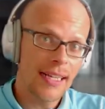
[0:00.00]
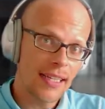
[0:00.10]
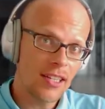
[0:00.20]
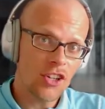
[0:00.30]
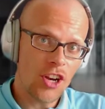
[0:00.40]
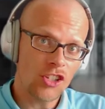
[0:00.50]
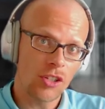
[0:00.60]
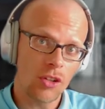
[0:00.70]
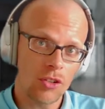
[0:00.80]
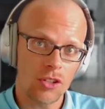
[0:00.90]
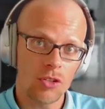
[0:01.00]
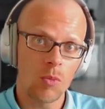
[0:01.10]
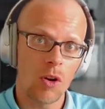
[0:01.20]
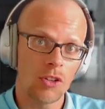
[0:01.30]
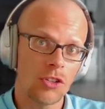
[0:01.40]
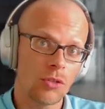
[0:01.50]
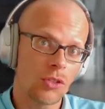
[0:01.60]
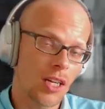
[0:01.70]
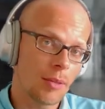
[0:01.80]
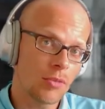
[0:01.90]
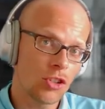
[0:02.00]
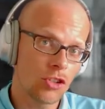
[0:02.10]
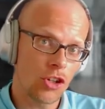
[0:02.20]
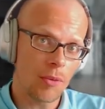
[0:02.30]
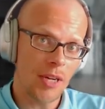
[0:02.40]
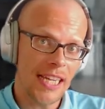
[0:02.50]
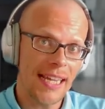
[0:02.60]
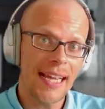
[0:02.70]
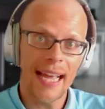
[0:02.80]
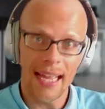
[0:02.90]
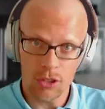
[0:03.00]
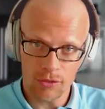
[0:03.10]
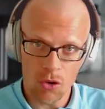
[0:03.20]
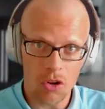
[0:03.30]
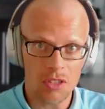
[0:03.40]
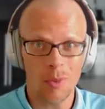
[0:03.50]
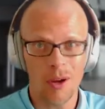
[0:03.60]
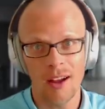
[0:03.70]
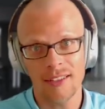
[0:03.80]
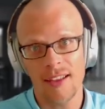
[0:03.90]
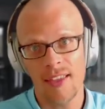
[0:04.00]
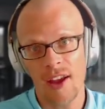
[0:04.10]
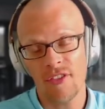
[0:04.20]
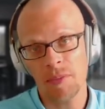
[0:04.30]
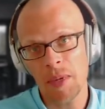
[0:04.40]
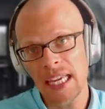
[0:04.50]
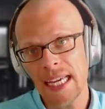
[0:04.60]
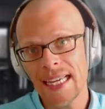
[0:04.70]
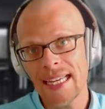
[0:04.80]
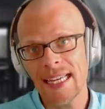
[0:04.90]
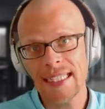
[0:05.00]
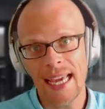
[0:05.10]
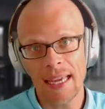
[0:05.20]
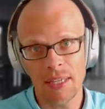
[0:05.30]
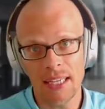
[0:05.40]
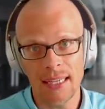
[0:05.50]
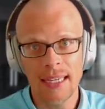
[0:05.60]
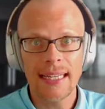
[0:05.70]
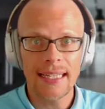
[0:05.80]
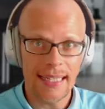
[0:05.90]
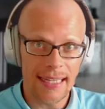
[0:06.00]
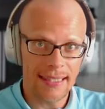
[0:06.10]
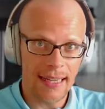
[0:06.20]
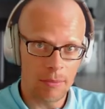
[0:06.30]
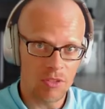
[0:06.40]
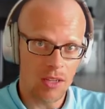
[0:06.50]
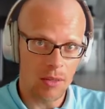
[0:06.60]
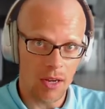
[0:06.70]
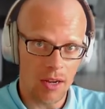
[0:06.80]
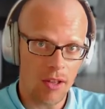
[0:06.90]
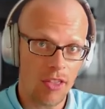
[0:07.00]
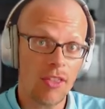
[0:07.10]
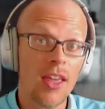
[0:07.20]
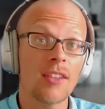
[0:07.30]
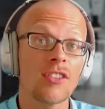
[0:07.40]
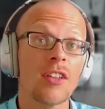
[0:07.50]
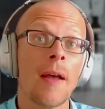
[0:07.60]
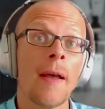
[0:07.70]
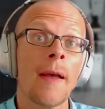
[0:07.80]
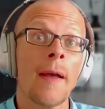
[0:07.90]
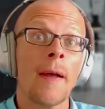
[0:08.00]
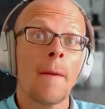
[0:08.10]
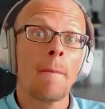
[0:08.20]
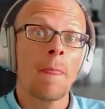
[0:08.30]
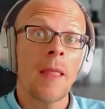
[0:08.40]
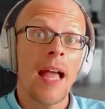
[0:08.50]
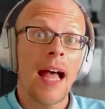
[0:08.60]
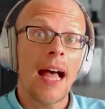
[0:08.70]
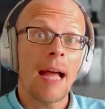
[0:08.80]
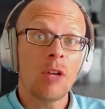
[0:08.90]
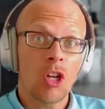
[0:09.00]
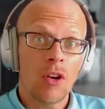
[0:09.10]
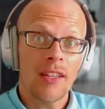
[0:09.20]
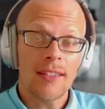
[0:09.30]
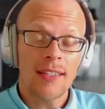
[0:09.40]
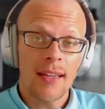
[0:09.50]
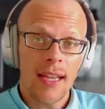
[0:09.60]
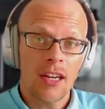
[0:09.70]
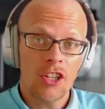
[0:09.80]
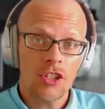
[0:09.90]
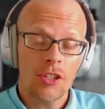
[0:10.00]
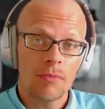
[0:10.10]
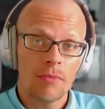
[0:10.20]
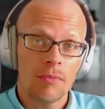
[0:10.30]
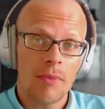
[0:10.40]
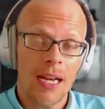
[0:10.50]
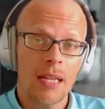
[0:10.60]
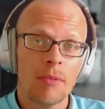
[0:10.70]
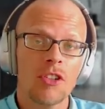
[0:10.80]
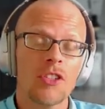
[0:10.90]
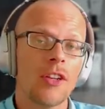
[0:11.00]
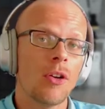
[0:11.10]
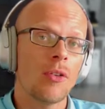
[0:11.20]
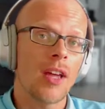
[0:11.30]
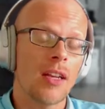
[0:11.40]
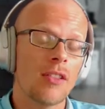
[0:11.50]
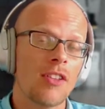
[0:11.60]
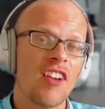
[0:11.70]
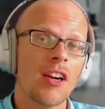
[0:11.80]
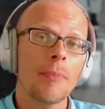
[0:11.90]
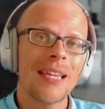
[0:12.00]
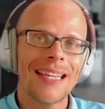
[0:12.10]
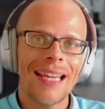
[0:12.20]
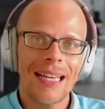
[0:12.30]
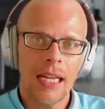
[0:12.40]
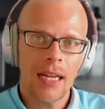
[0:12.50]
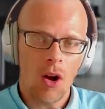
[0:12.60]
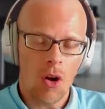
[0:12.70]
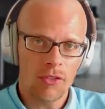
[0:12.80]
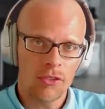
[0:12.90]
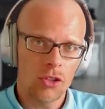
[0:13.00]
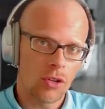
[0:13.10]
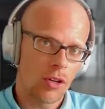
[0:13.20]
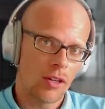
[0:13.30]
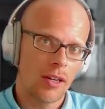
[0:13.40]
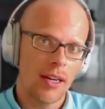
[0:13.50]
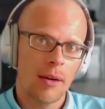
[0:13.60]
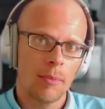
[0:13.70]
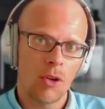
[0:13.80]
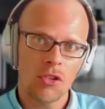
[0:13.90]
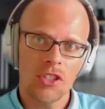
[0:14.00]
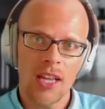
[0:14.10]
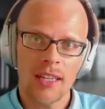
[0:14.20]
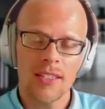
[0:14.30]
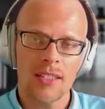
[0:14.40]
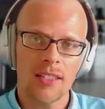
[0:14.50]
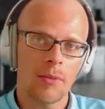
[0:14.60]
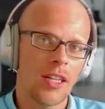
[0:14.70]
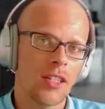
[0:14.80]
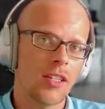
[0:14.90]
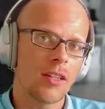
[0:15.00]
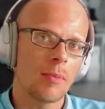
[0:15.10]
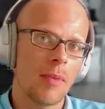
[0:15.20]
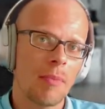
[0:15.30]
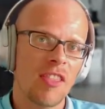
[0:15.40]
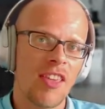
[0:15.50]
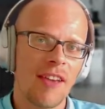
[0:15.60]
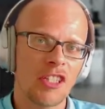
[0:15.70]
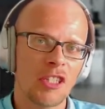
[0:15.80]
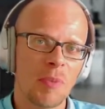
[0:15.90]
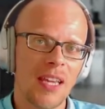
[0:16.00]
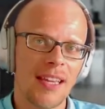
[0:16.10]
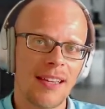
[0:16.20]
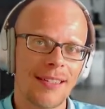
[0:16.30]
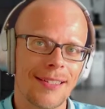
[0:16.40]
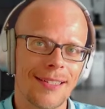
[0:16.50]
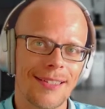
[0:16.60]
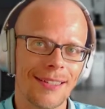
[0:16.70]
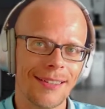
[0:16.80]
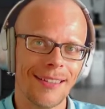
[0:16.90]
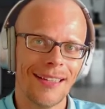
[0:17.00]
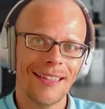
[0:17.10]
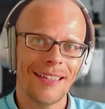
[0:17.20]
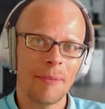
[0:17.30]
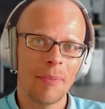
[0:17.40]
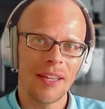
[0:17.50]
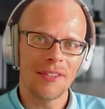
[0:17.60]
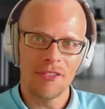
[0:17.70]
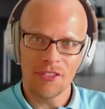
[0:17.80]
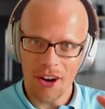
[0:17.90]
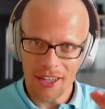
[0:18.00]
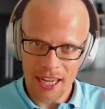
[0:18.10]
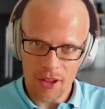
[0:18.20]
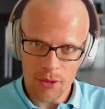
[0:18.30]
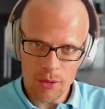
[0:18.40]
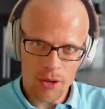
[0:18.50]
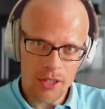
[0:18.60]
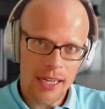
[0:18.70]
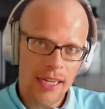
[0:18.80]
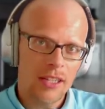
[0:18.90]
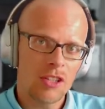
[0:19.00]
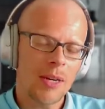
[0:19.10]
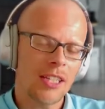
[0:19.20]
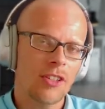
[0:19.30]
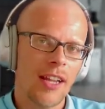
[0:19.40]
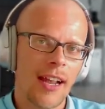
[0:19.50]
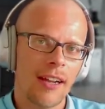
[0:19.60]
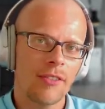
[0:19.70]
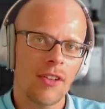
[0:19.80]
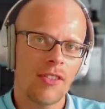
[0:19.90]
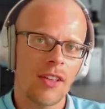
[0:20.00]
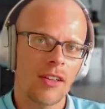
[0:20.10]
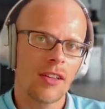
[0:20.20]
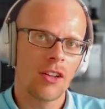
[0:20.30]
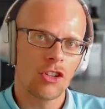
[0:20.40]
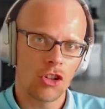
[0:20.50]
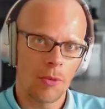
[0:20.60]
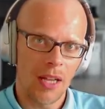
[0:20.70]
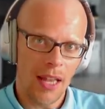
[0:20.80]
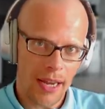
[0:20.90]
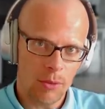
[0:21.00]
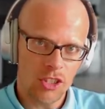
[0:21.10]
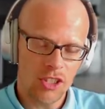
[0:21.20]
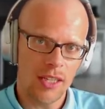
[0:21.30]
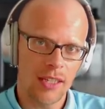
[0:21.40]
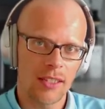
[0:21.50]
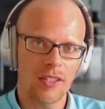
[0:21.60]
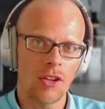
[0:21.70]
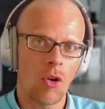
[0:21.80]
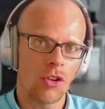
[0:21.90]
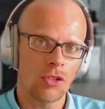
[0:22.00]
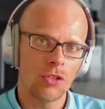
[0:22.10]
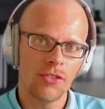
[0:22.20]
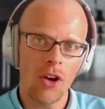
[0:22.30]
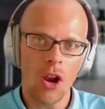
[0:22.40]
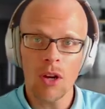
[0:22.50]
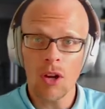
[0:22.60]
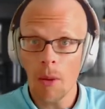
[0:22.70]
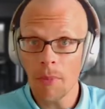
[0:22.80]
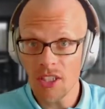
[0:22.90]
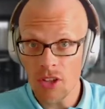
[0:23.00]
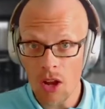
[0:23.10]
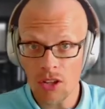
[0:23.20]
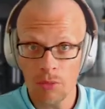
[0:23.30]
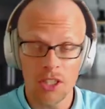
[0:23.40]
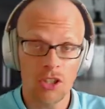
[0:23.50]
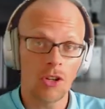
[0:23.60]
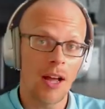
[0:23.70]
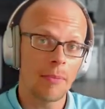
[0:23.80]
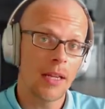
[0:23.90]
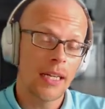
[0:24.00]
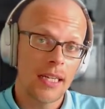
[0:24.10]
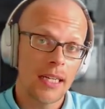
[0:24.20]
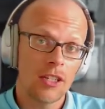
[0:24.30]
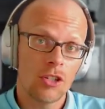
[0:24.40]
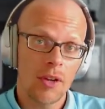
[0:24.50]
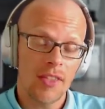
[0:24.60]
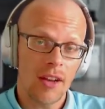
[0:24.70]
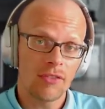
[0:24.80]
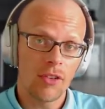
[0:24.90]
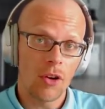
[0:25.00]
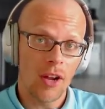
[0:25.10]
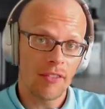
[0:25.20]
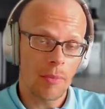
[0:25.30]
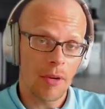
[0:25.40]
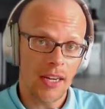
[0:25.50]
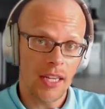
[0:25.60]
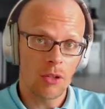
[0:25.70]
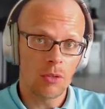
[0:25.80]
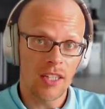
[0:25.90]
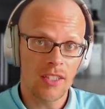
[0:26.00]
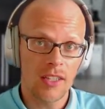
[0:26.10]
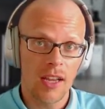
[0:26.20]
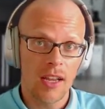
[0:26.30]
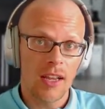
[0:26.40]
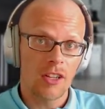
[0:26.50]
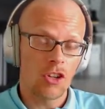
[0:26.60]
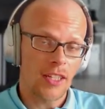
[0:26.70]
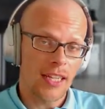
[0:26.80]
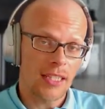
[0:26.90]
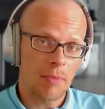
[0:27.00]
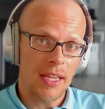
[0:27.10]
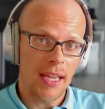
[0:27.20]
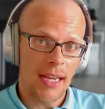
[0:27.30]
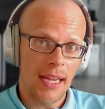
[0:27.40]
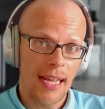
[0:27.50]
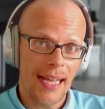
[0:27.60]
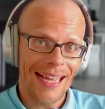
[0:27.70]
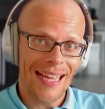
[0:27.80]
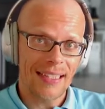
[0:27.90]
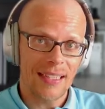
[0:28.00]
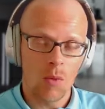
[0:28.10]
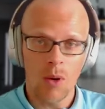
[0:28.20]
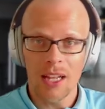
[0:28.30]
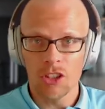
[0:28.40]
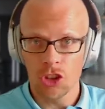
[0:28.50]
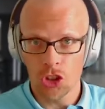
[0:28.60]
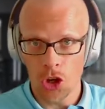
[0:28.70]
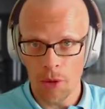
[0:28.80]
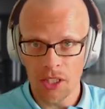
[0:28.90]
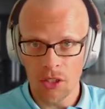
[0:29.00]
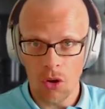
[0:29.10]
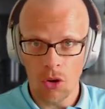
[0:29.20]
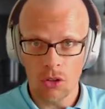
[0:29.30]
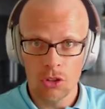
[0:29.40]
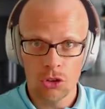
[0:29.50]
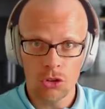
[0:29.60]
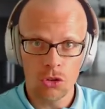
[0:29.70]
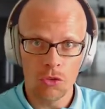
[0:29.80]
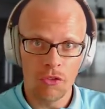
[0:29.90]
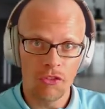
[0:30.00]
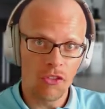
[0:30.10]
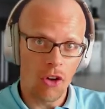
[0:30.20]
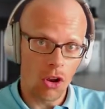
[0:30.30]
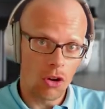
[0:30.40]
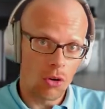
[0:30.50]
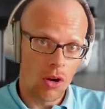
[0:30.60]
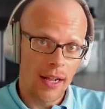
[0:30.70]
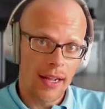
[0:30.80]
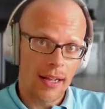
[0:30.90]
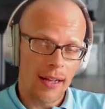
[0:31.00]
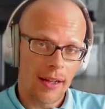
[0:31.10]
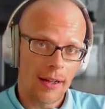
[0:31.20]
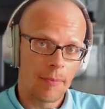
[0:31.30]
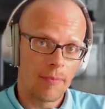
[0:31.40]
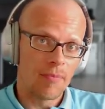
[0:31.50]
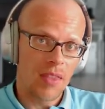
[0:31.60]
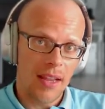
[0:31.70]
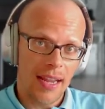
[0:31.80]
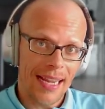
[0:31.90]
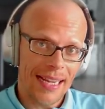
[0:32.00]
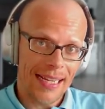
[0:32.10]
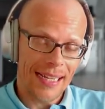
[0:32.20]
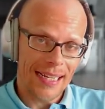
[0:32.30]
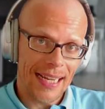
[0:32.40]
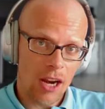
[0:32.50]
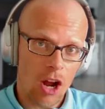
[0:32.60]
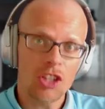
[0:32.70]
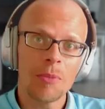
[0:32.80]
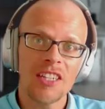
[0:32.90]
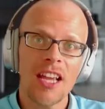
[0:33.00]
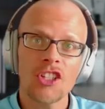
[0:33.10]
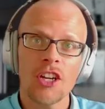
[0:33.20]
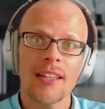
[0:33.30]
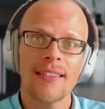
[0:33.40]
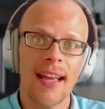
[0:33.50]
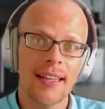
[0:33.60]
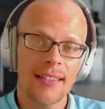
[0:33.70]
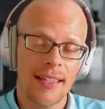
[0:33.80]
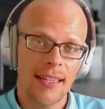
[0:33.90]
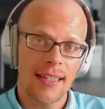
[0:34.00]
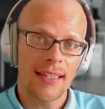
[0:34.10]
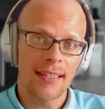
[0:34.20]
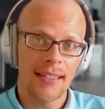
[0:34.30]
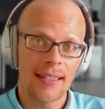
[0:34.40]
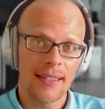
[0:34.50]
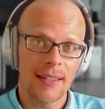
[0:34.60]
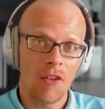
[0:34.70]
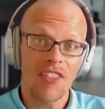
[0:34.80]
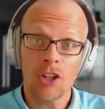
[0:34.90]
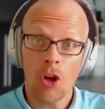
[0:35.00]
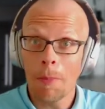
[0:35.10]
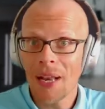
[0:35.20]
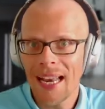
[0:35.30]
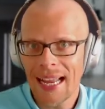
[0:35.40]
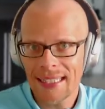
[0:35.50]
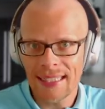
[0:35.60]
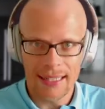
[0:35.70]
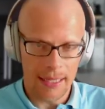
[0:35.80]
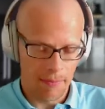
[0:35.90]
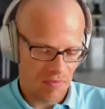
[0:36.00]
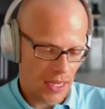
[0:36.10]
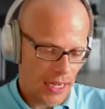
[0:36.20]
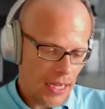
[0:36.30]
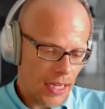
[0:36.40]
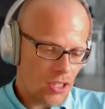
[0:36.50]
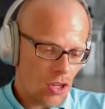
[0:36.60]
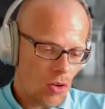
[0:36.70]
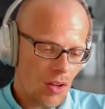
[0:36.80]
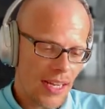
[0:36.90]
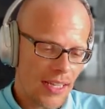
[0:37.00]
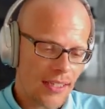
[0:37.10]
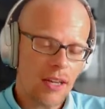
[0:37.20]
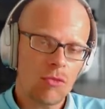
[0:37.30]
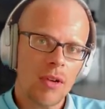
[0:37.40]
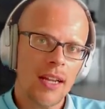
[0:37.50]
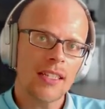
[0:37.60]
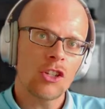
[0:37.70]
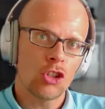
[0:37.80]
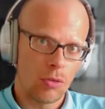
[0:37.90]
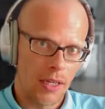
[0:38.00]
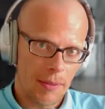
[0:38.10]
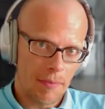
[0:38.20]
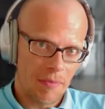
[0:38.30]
international doctors who want to come to Germany and, of course, pass the FSP and KP exams, among other things. I'm recording this in English, mainly because I know that in the very beginning of your process, when maybe the FSP is still a bit far down the road, you might not have the German language skills in order to follow a complex argument. So I'm doing that for everybody who is not yet speaking as well German in order to follow an argumentation in that of that complexity. So let's get right to it.